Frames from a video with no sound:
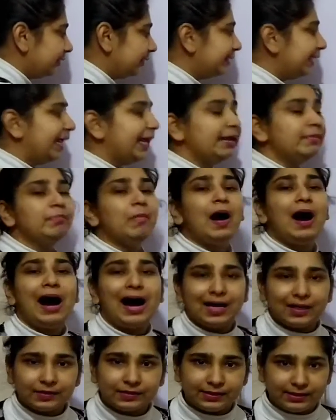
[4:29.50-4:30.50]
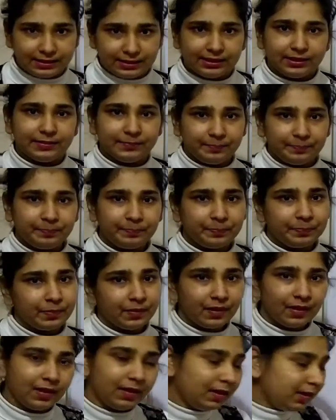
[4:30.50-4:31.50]
name Aarti.
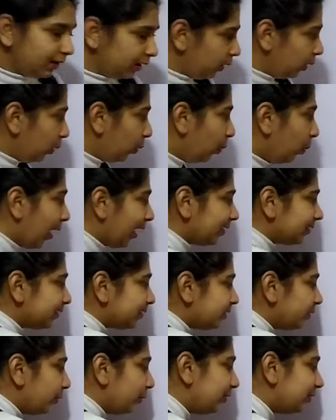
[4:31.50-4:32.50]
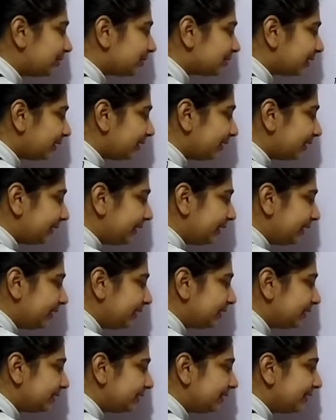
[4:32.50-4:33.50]
Once you
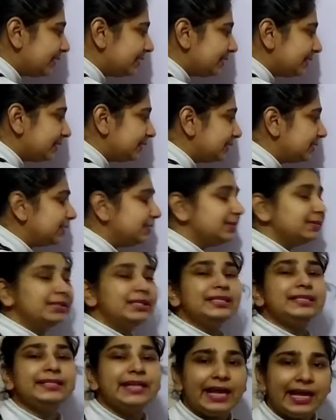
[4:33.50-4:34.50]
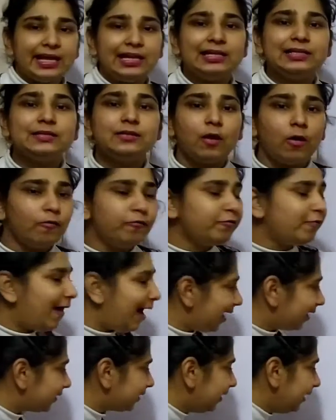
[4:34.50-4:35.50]
inserted the details of
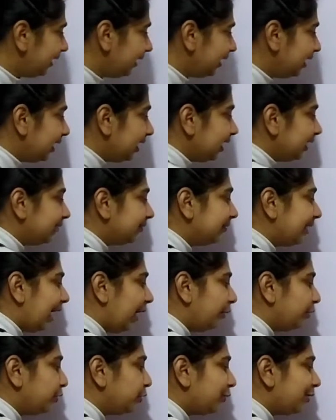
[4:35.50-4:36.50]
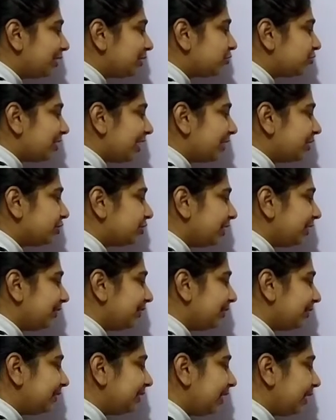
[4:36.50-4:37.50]
Aarti, now you are changing
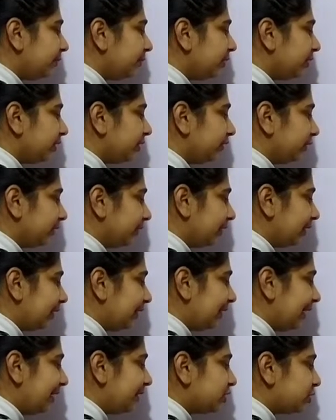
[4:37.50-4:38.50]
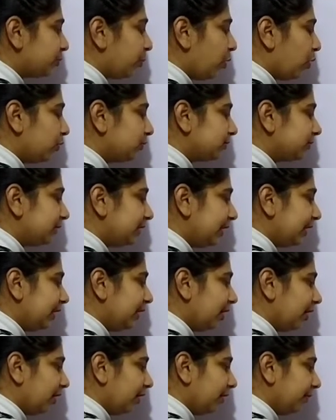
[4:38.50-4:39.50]
the name here. Let's suppose
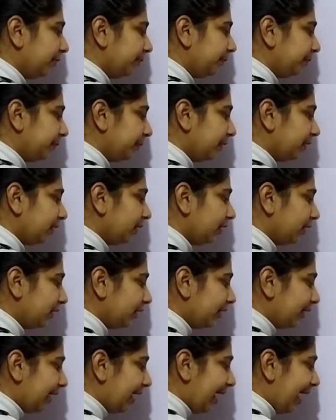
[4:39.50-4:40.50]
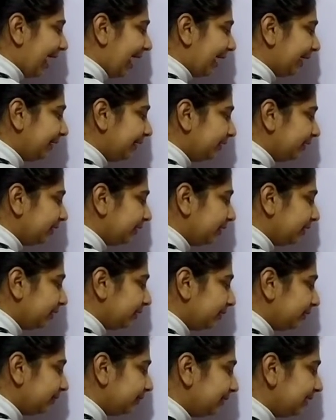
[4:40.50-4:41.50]
Neha, and
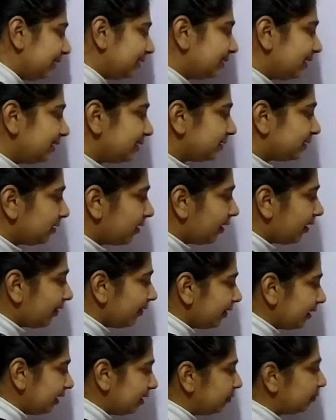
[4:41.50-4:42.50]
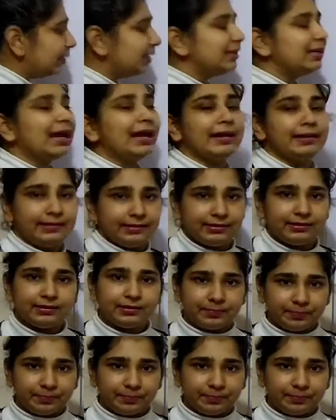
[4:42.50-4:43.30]
this is her email ID.